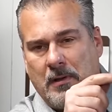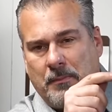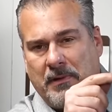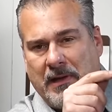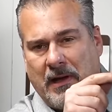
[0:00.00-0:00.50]

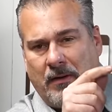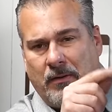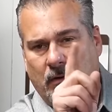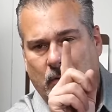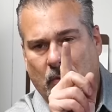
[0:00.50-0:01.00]
But
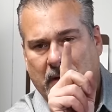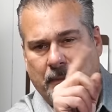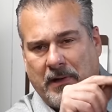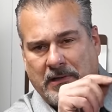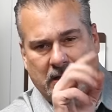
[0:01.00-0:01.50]
now, wood
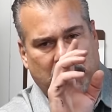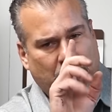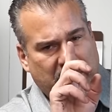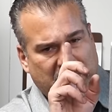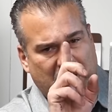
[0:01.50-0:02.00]
composite. And
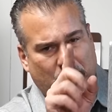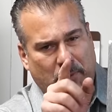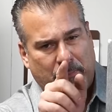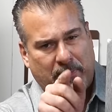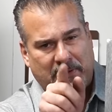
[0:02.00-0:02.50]
don't be scared of the
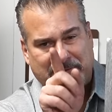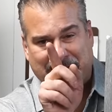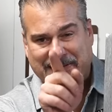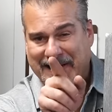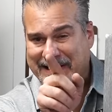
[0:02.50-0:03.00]
wood composite.
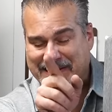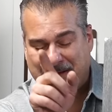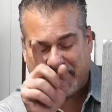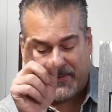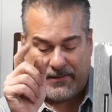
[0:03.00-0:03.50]
It's kind of
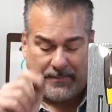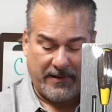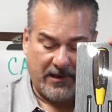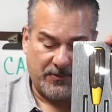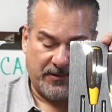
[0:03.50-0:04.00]
sexy, to be
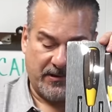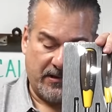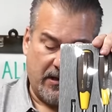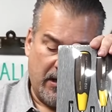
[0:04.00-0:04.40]
honest with you.